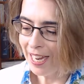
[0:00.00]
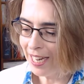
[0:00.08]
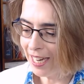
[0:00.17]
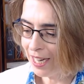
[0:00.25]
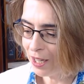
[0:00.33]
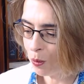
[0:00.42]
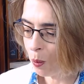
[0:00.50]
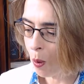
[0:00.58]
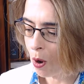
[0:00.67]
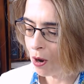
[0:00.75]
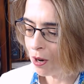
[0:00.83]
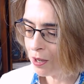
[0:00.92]
It
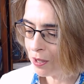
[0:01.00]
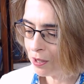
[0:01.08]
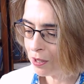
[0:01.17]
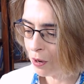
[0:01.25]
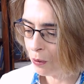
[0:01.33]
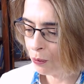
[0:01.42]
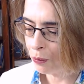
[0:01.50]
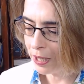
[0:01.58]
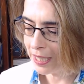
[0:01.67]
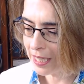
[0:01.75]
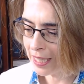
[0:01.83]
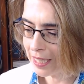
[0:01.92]
was
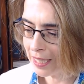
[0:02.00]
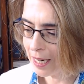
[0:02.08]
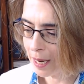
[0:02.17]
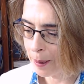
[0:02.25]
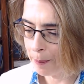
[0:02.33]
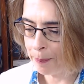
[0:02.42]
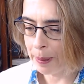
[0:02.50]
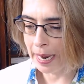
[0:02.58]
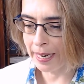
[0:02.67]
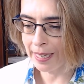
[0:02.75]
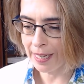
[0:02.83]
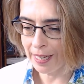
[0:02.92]
written
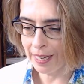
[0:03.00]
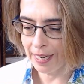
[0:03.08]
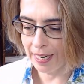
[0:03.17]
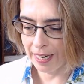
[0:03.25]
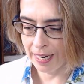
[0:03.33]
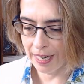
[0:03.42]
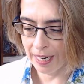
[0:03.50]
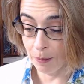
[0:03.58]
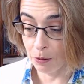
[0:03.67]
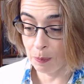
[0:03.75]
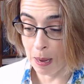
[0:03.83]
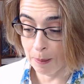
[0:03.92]
back in, it
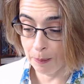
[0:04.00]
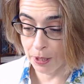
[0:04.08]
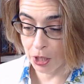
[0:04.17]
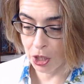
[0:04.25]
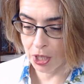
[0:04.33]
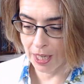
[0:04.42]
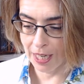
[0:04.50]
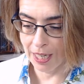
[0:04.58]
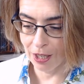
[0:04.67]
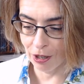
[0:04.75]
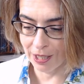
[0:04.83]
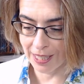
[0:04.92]
was published
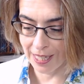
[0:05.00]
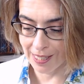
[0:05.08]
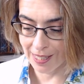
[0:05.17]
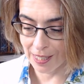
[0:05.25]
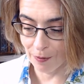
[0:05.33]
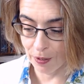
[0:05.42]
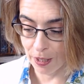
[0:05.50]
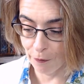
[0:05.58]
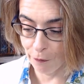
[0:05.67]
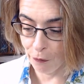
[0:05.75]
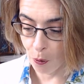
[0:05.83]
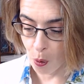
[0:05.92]
in nineteen
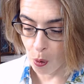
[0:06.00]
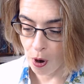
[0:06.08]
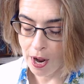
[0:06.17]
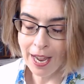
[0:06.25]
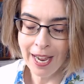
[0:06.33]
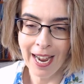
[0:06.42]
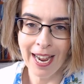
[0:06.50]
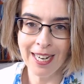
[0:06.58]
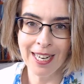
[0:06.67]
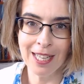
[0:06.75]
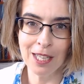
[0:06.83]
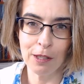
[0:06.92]
seventy-four,
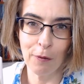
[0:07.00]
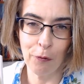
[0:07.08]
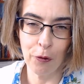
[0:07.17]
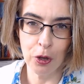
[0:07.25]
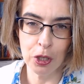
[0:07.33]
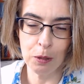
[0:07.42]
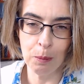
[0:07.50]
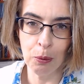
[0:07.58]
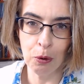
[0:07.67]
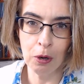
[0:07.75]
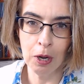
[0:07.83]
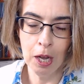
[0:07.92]
and it is the first
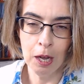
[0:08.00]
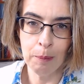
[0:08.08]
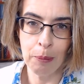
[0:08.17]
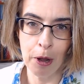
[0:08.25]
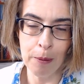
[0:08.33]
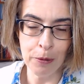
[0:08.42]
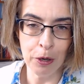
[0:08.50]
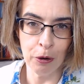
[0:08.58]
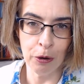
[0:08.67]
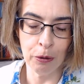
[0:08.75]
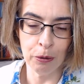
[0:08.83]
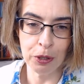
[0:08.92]
book by
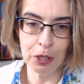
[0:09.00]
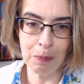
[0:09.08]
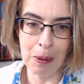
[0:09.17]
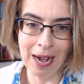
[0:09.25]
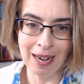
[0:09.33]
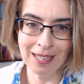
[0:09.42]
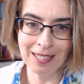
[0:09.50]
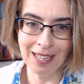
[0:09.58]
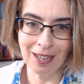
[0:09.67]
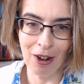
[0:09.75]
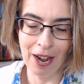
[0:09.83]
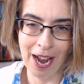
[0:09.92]
Muriel Sparks
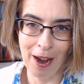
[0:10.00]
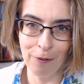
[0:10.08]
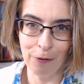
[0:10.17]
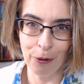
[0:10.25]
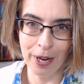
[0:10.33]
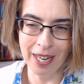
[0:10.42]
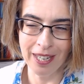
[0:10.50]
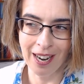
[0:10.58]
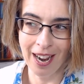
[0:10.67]
that I have read.